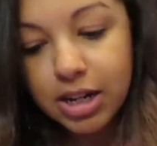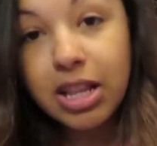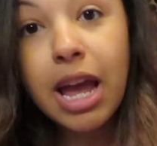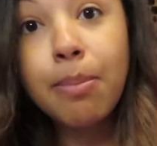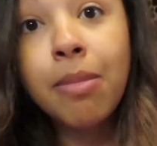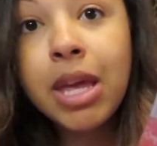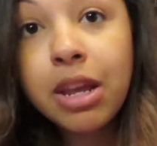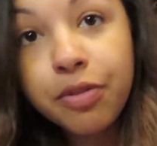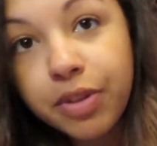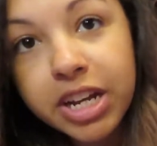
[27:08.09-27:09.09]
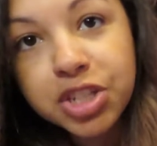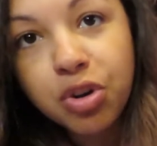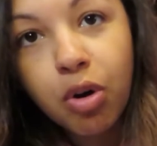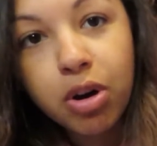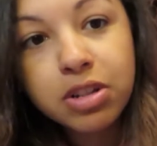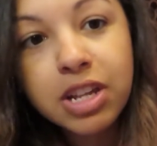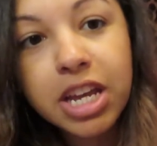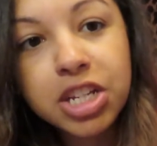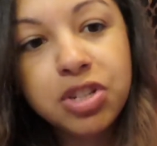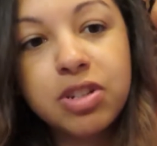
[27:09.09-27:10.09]
They're like mini flashcards, I
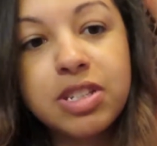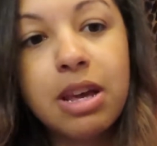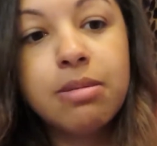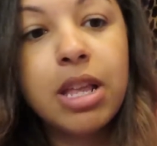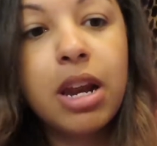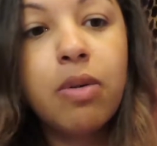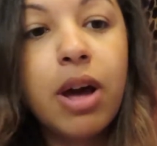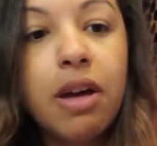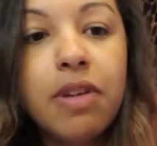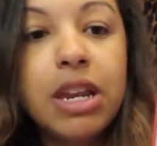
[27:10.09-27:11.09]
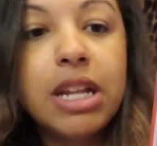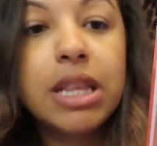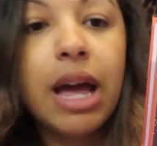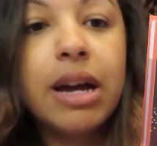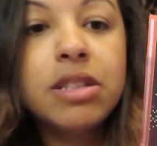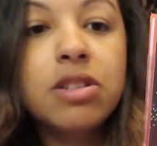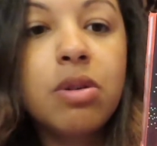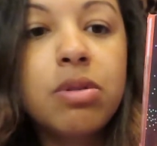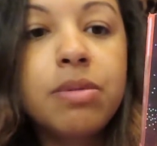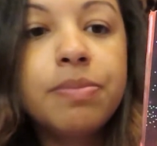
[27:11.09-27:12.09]
guess you could say, but they don't have any lines
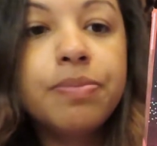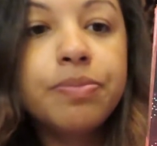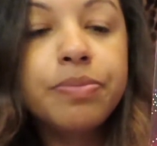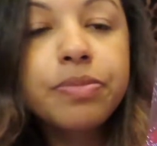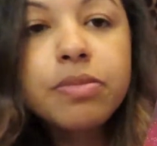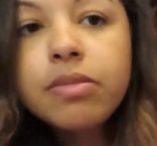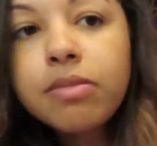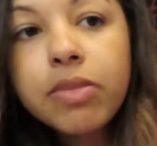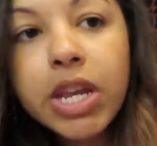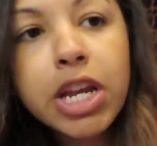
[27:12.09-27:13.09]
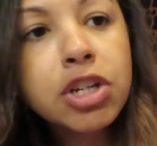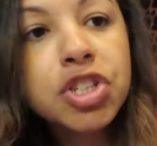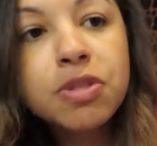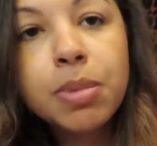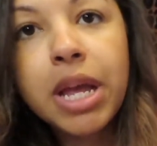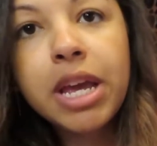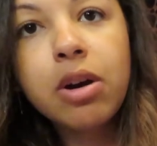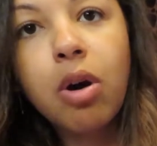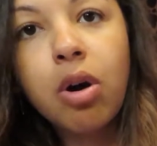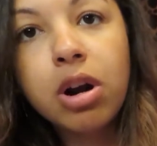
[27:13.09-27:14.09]
on them. They're just blank
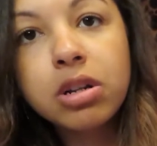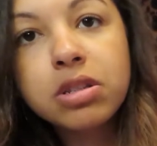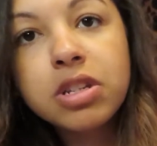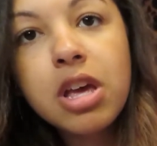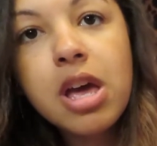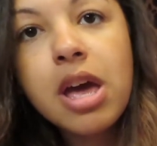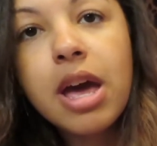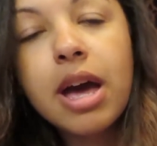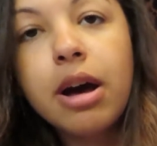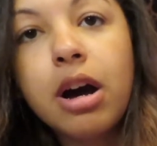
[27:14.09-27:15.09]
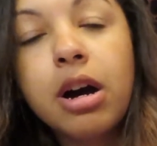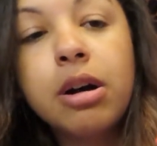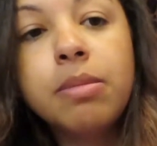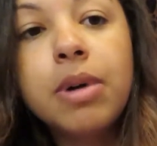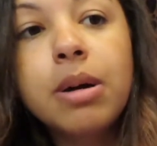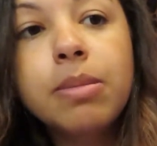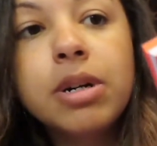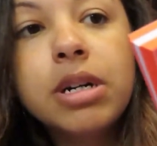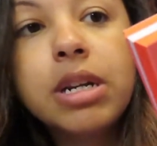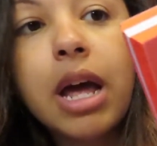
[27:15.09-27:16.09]
cards.
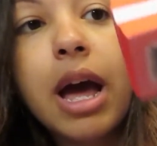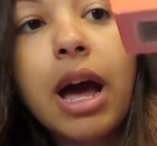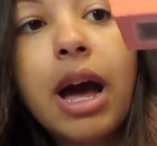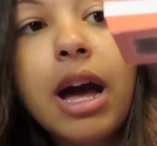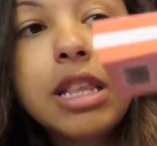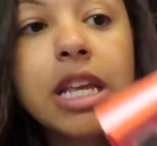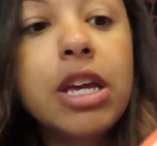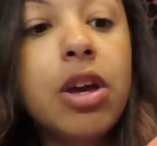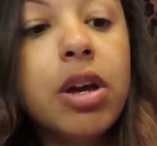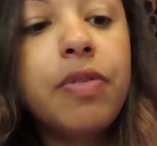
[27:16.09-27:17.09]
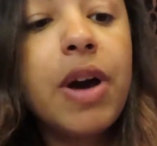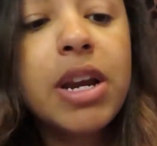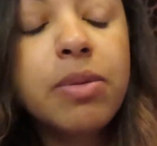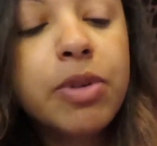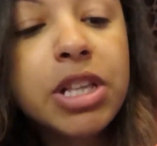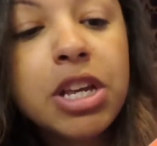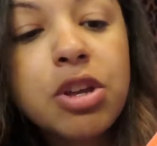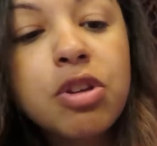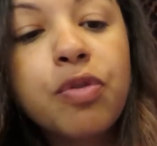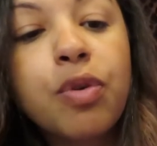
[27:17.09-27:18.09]
But I think you can find them really
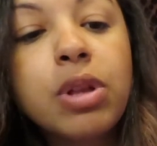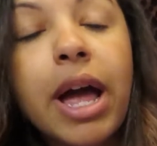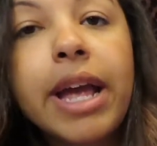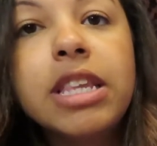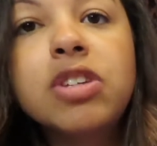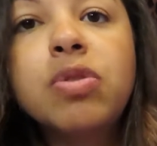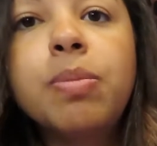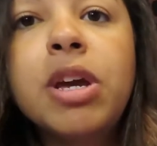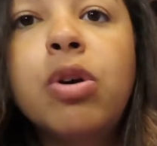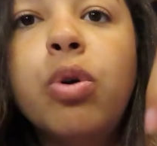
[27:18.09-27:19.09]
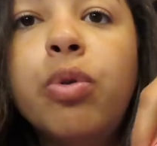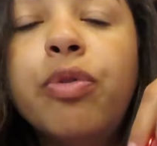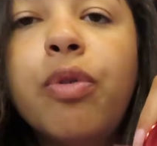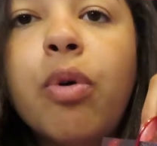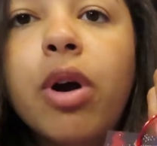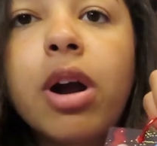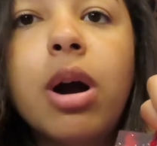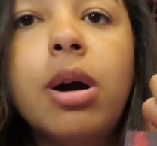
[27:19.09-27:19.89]
useful. Like, this would be cool for